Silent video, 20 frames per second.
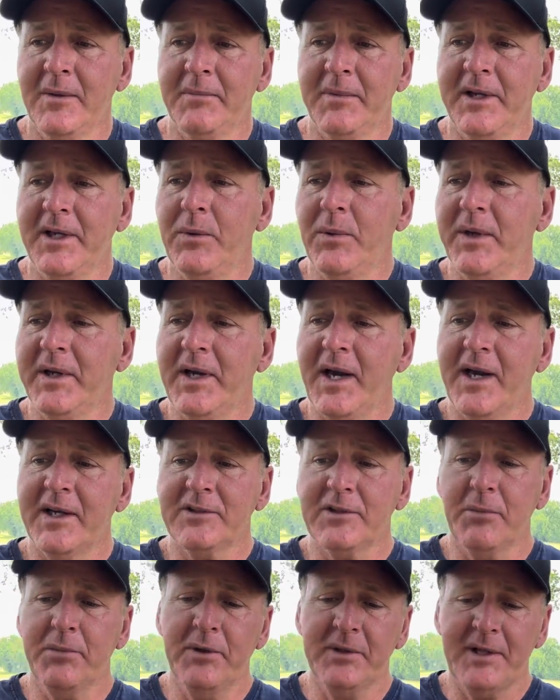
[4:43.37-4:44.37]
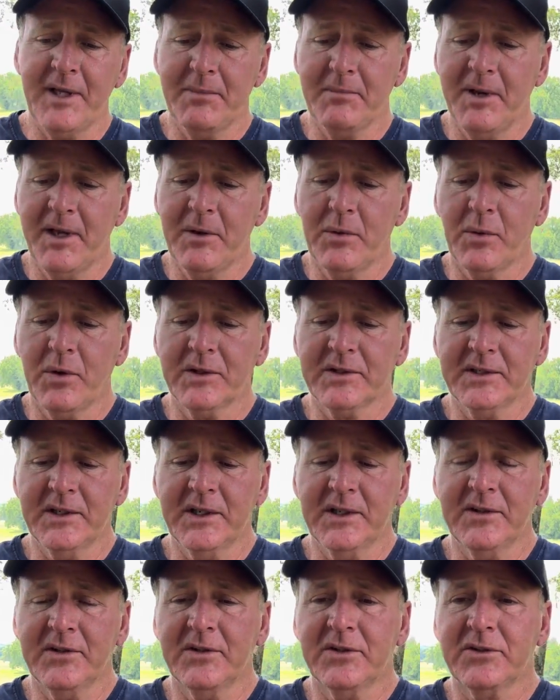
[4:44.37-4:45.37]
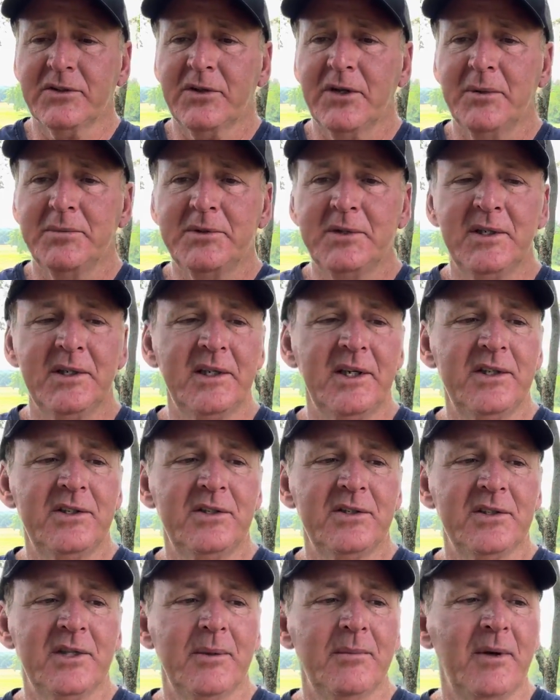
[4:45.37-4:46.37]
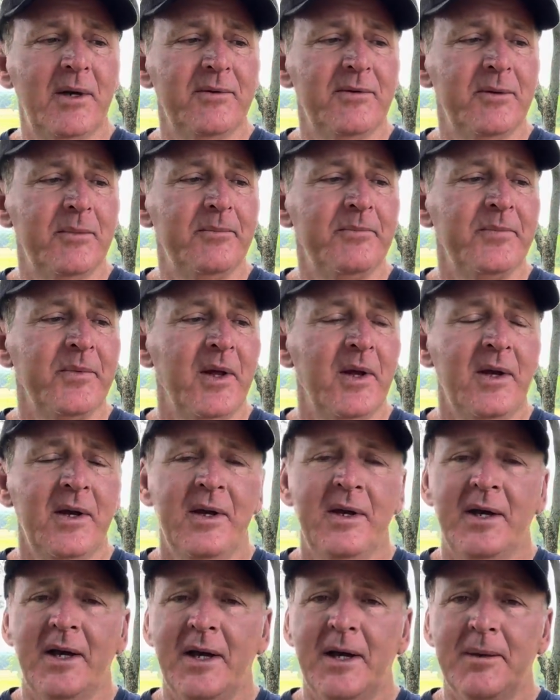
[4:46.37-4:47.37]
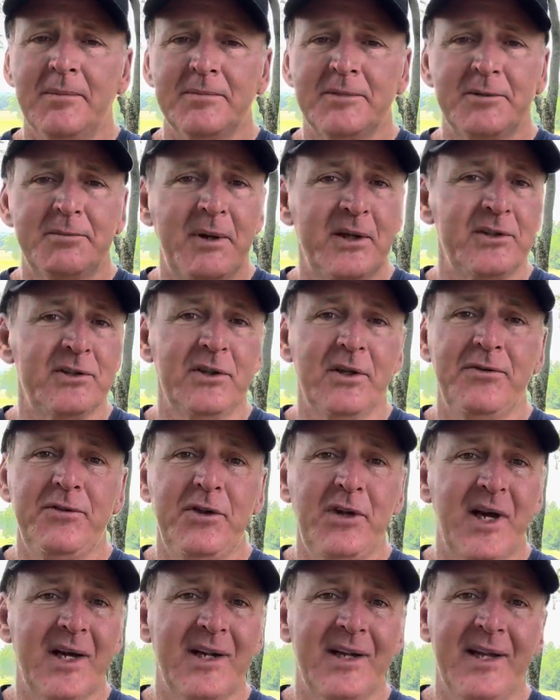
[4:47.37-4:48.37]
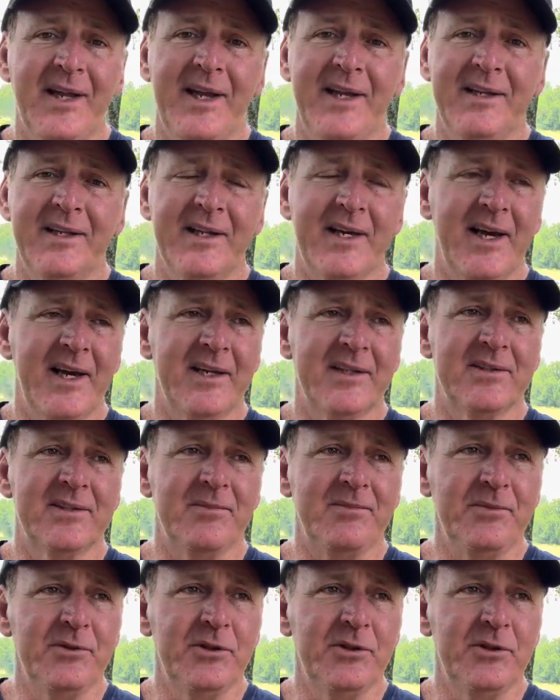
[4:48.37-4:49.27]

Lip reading: But anyway, guys, I'll put that Baitworks link in the description, get you some of them, especially if you got a lake that has